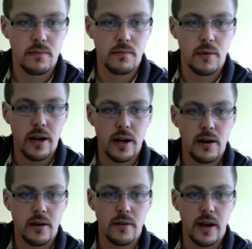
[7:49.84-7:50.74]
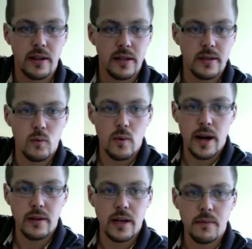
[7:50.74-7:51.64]
right here. You've got this
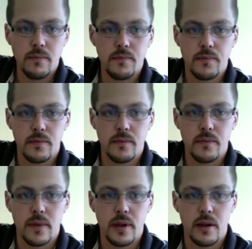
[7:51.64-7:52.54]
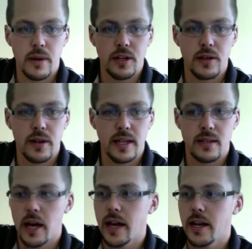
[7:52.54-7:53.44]
railing. You're going to make sure that's
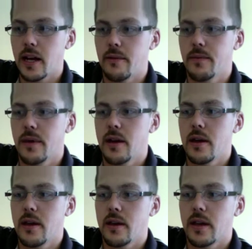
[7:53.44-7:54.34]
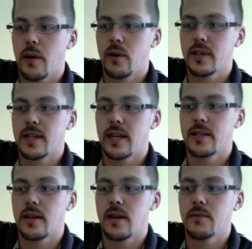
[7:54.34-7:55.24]
lined up. Okay, once that's
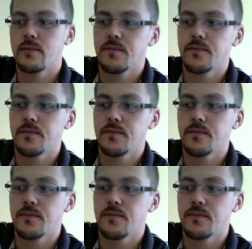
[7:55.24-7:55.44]
on,